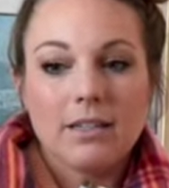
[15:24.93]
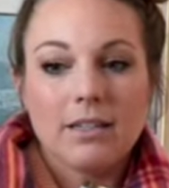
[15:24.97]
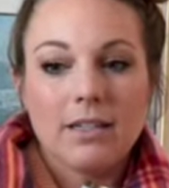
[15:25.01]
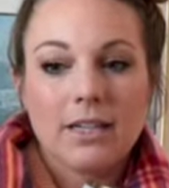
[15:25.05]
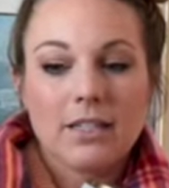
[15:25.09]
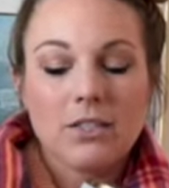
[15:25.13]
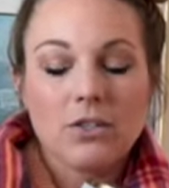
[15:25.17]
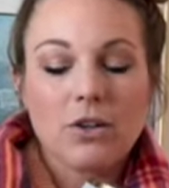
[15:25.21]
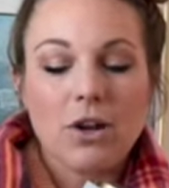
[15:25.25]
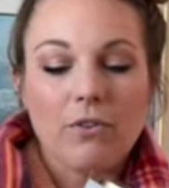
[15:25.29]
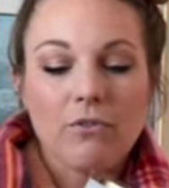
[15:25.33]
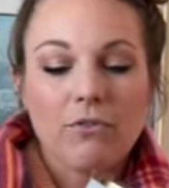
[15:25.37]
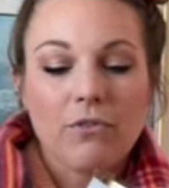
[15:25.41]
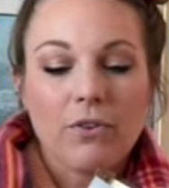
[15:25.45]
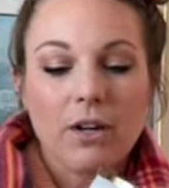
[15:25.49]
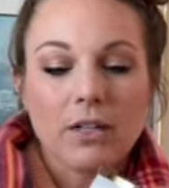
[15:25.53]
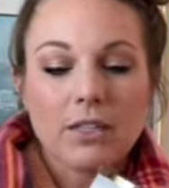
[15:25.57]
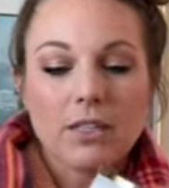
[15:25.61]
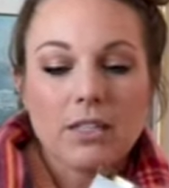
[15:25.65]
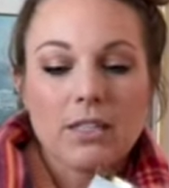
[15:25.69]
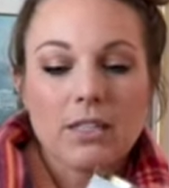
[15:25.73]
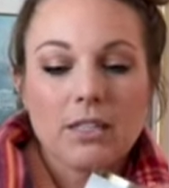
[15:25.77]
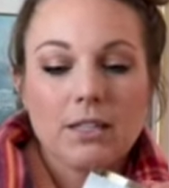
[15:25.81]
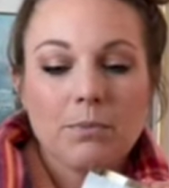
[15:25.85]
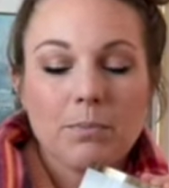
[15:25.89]
it's not
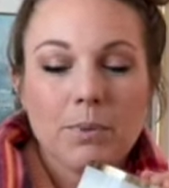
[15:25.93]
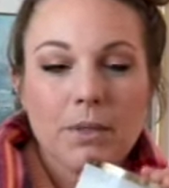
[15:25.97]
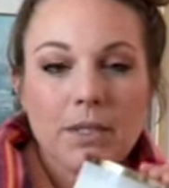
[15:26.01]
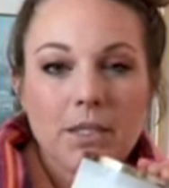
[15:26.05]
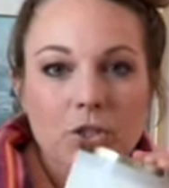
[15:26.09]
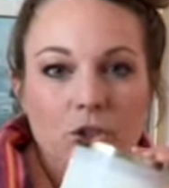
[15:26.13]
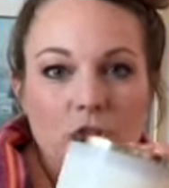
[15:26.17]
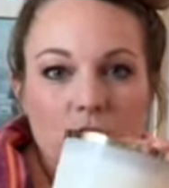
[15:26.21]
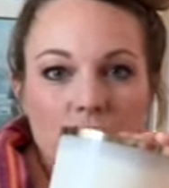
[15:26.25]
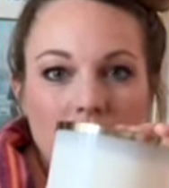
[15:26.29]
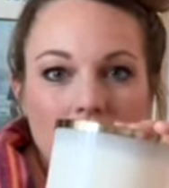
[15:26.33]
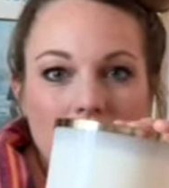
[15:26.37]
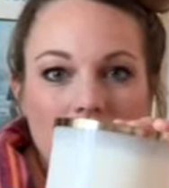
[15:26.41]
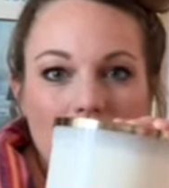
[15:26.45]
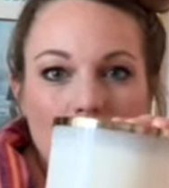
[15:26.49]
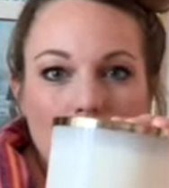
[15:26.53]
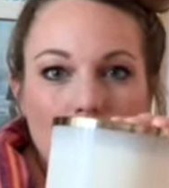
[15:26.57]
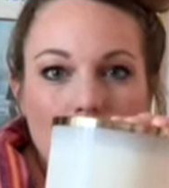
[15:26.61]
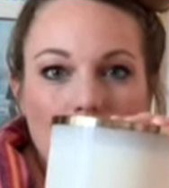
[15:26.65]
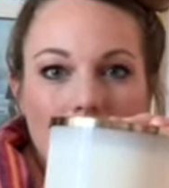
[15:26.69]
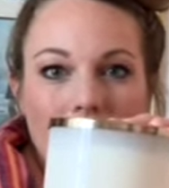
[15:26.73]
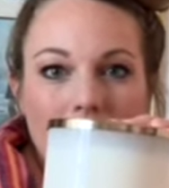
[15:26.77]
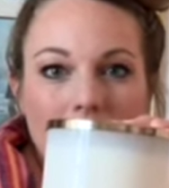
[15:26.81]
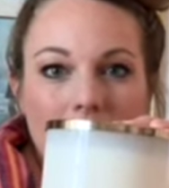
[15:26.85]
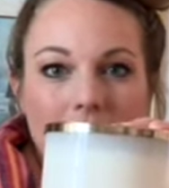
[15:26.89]
frosted, but it's just that
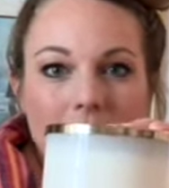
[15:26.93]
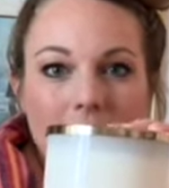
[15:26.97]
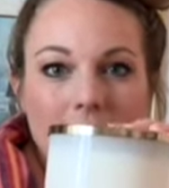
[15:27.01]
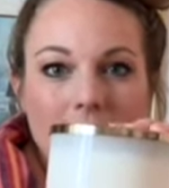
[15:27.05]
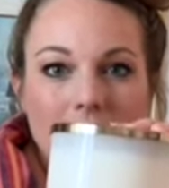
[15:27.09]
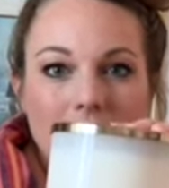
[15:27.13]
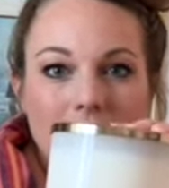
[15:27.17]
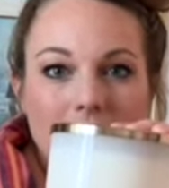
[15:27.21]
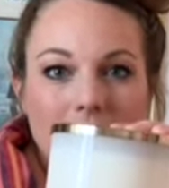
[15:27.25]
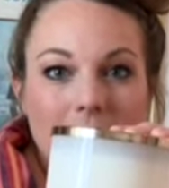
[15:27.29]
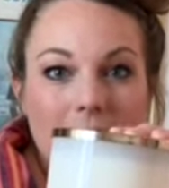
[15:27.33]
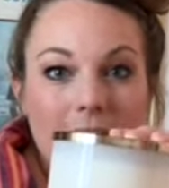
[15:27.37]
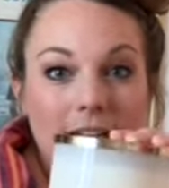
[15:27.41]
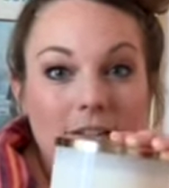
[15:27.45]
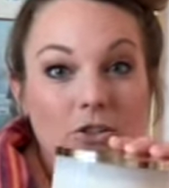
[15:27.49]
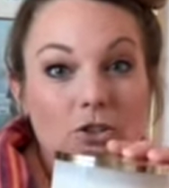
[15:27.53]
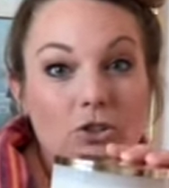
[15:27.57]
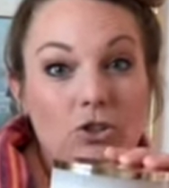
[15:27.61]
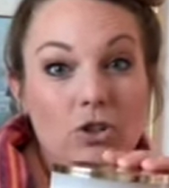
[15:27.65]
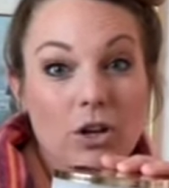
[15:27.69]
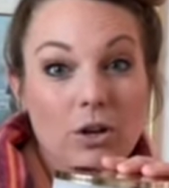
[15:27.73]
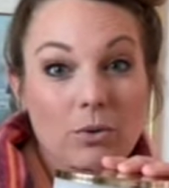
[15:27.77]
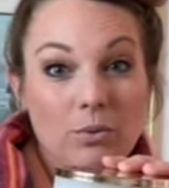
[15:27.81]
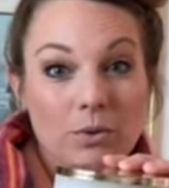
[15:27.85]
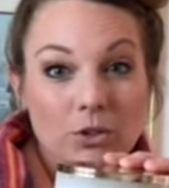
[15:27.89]
white glass
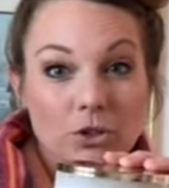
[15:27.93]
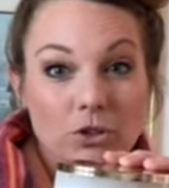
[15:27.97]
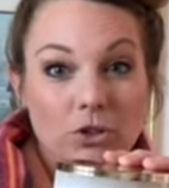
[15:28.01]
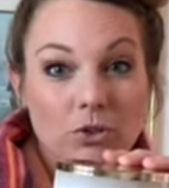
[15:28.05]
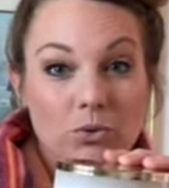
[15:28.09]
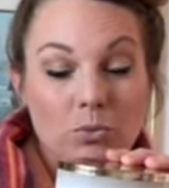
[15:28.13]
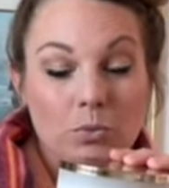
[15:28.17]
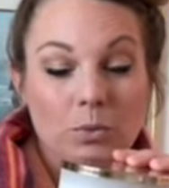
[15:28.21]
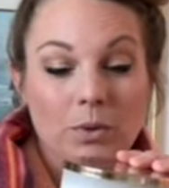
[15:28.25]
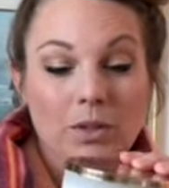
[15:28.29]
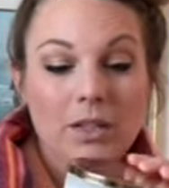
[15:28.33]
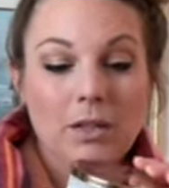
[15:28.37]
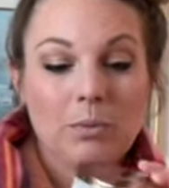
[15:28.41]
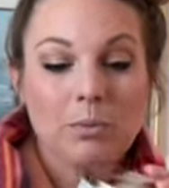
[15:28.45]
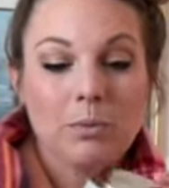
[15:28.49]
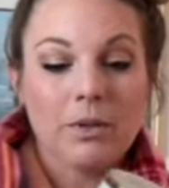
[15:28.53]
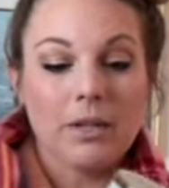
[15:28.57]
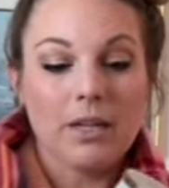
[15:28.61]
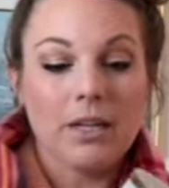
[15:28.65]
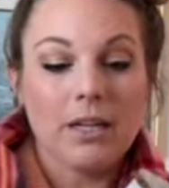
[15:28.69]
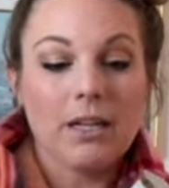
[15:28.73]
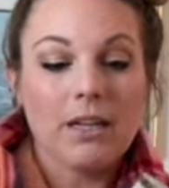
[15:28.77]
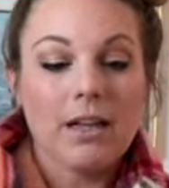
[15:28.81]
jar, which is really pretty.